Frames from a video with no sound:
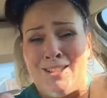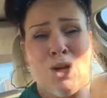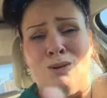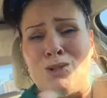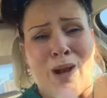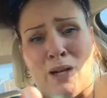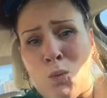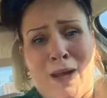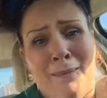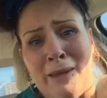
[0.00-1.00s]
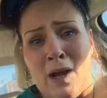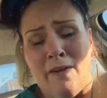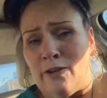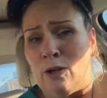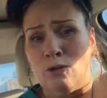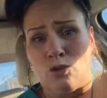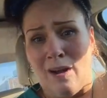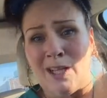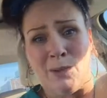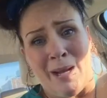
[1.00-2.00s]
don't try to wean me off of no
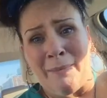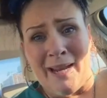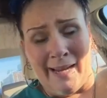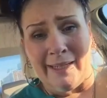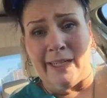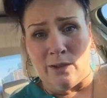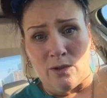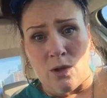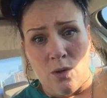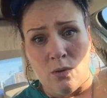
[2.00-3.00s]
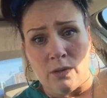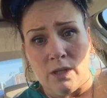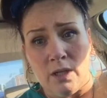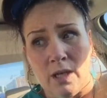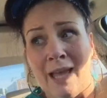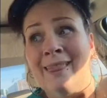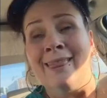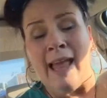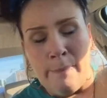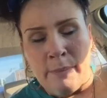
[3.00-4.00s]
drugs when I'm 90 years old.
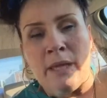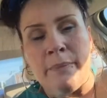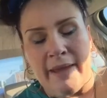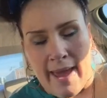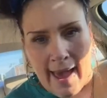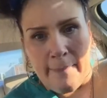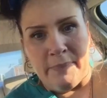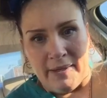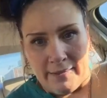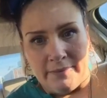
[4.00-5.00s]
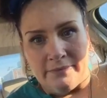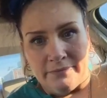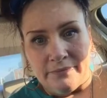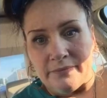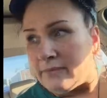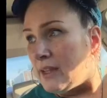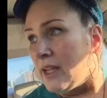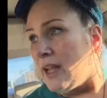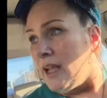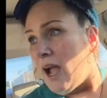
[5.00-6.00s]
Let me be happy.
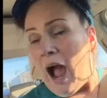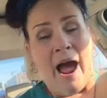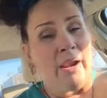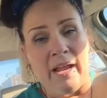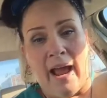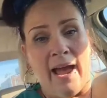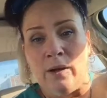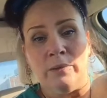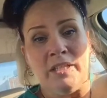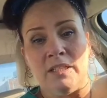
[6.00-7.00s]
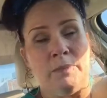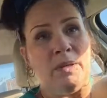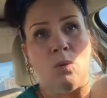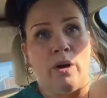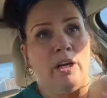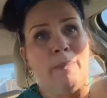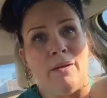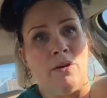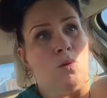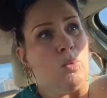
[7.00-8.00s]
I, I don't need to be worrying
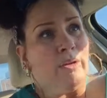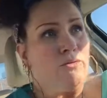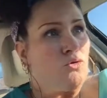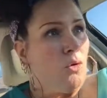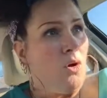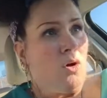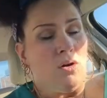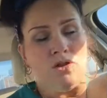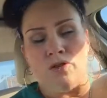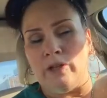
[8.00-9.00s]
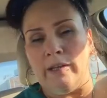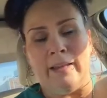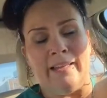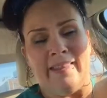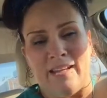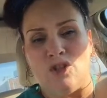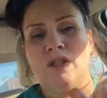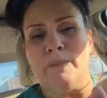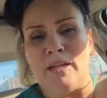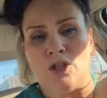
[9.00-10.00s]
about no withdrawals or nothing like that.
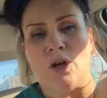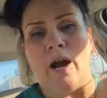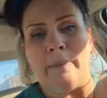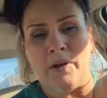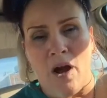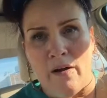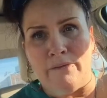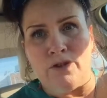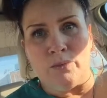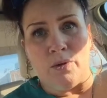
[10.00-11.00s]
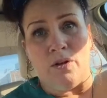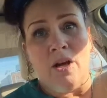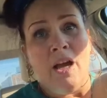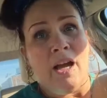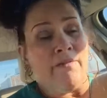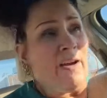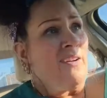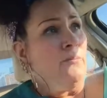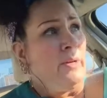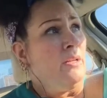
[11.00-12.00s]
Just make sure I'm comfortable. If
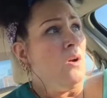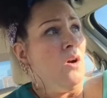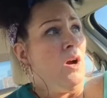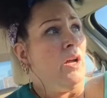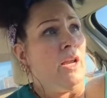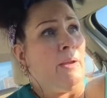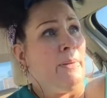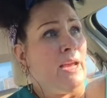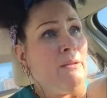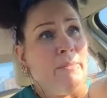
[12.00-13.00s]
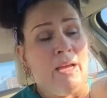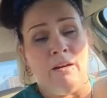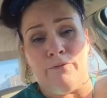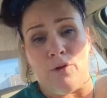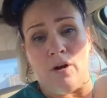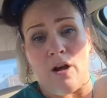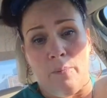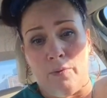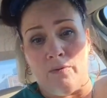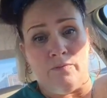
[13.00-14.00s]
I've been on a pain med for a
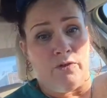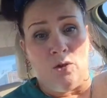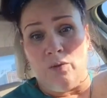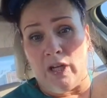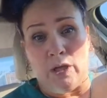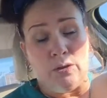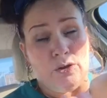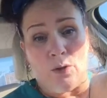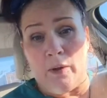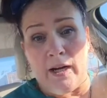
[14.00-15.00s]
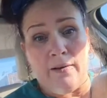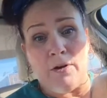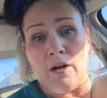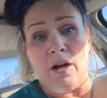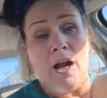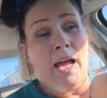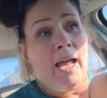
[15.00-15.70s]
couple few years or whatever,